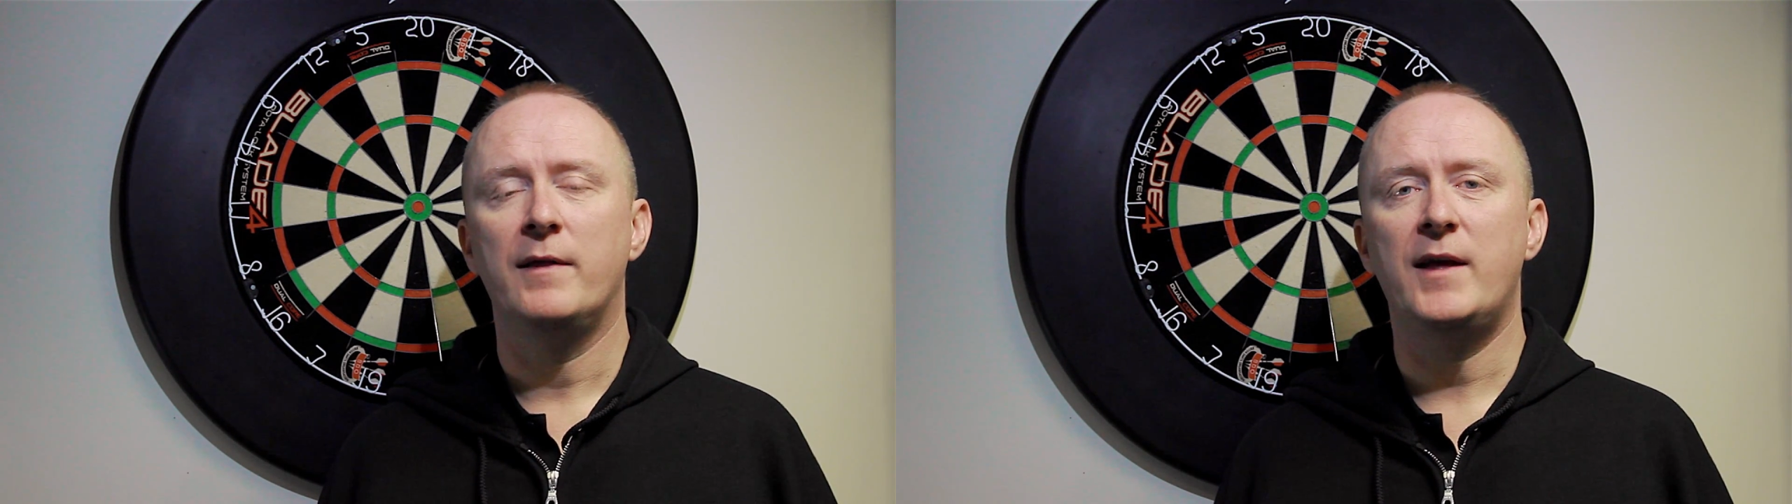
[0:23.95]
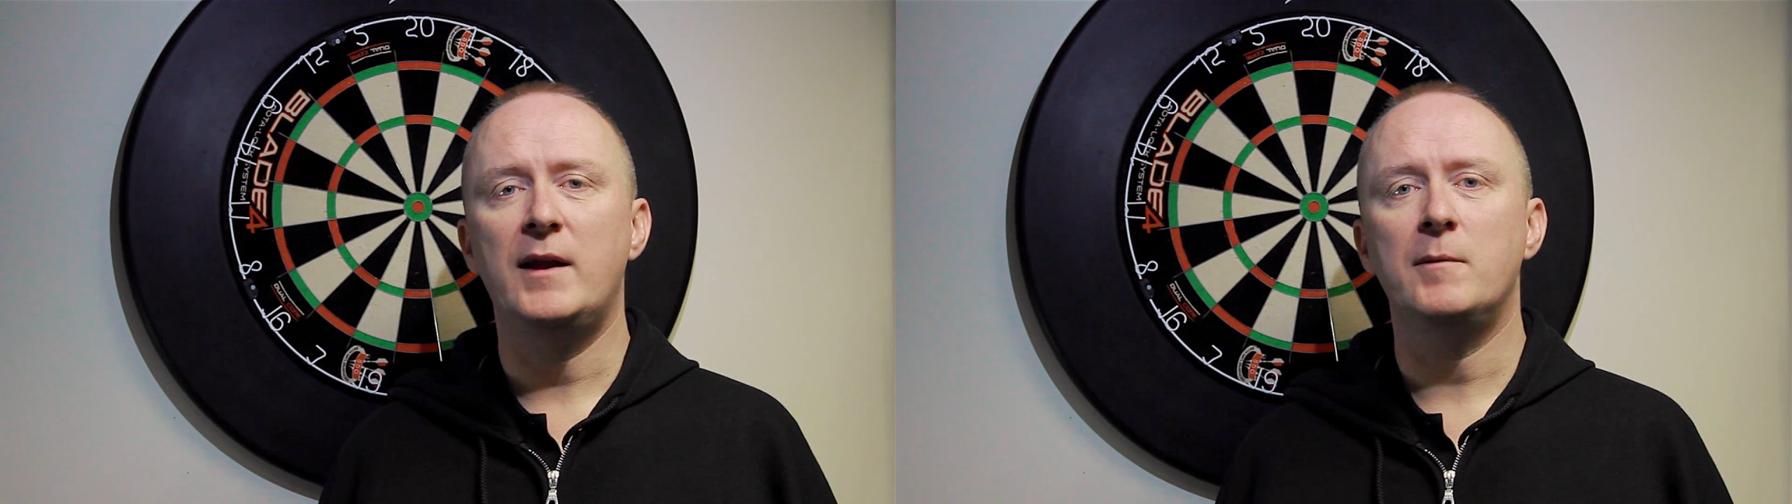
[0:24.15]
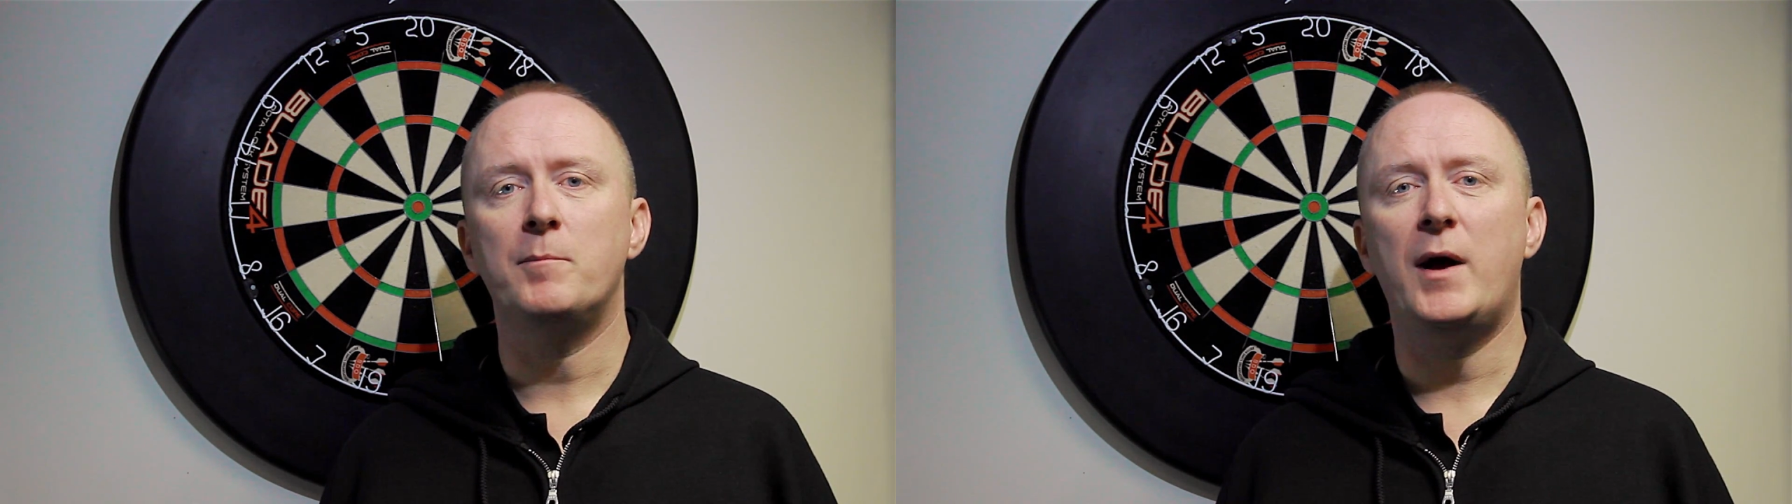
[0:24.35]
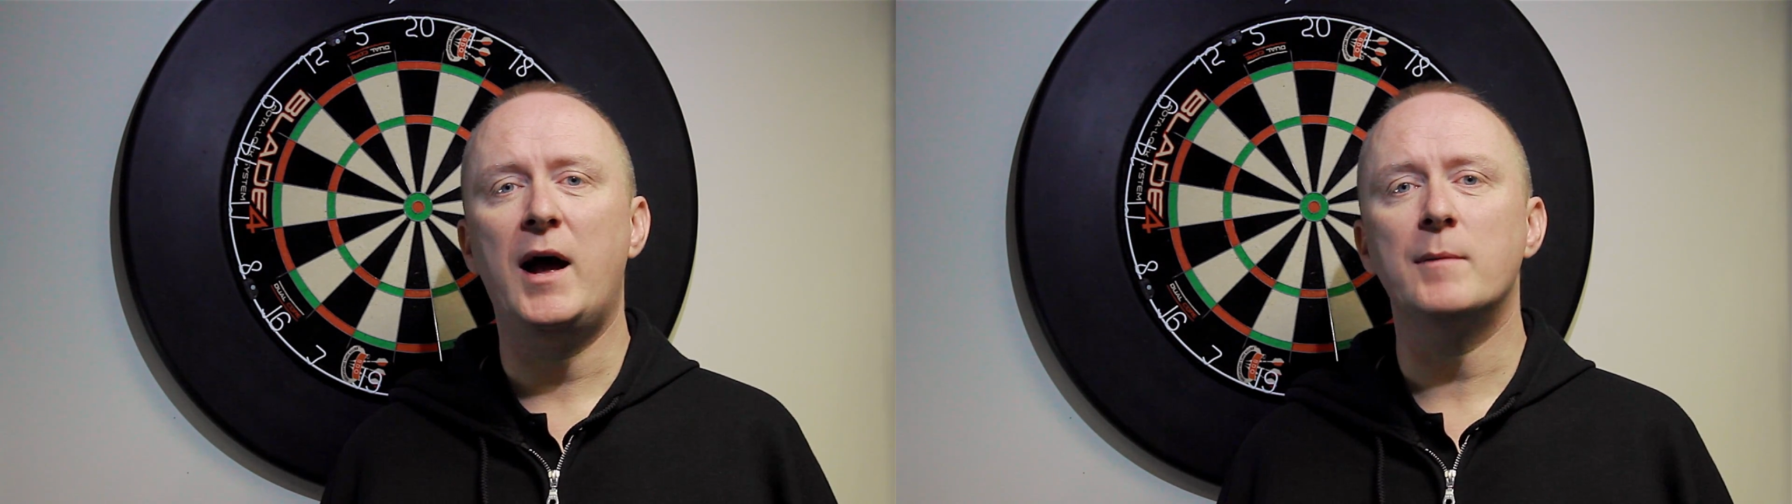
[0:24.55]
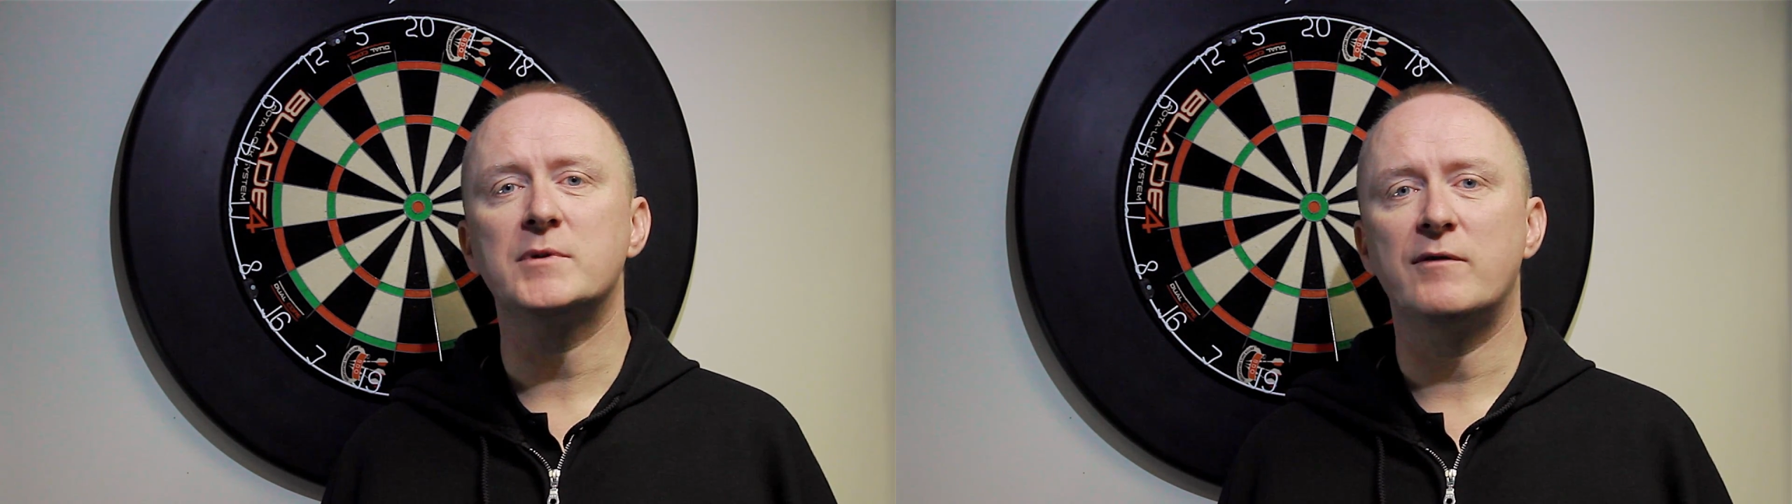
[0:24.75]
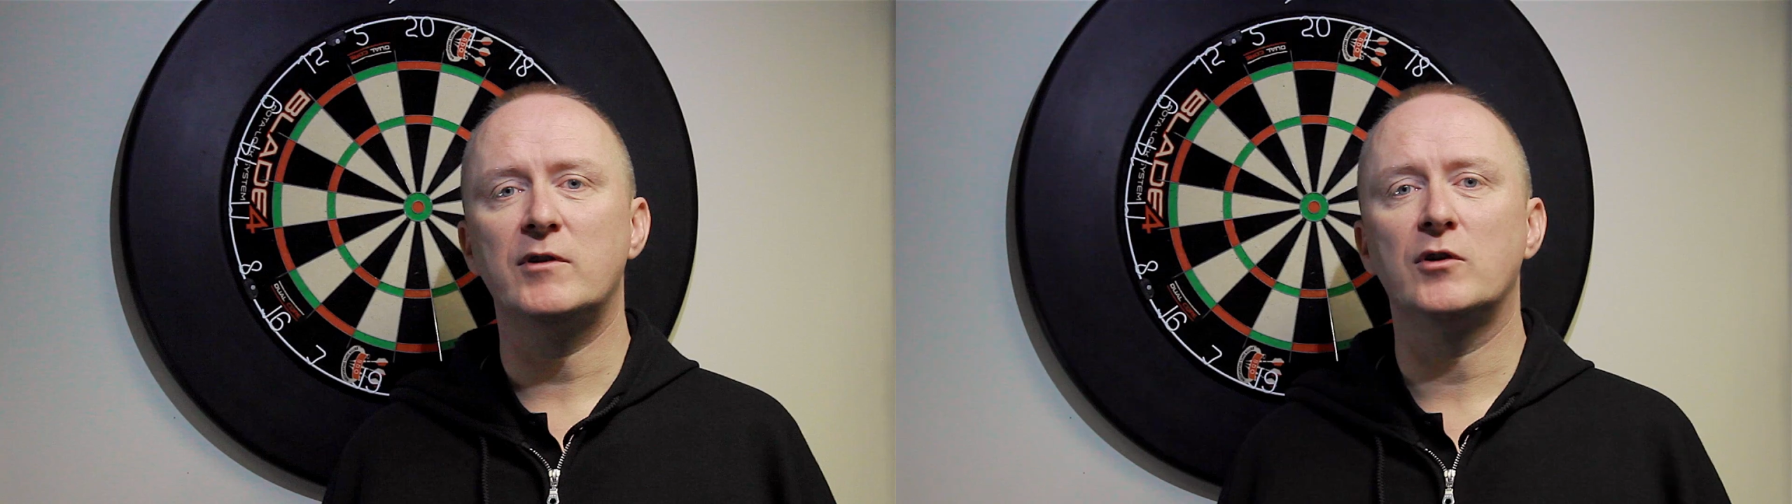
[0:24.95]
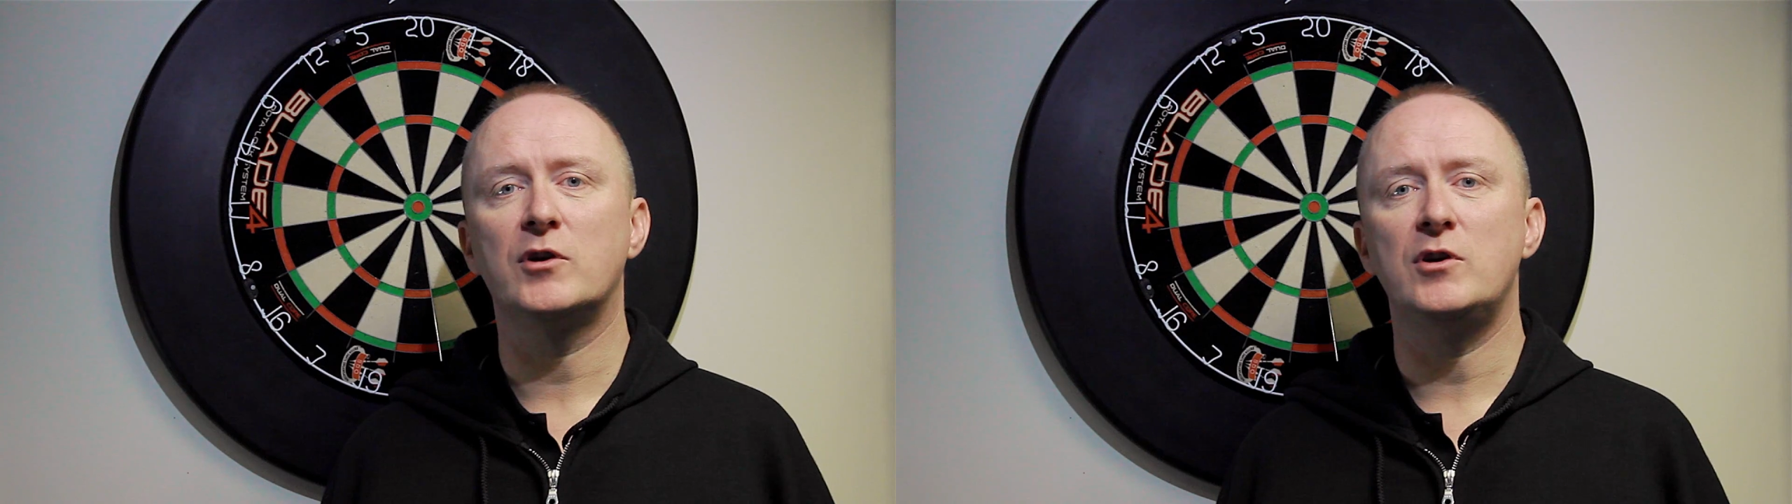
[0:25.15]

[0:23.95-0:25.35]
then perhaps have a look at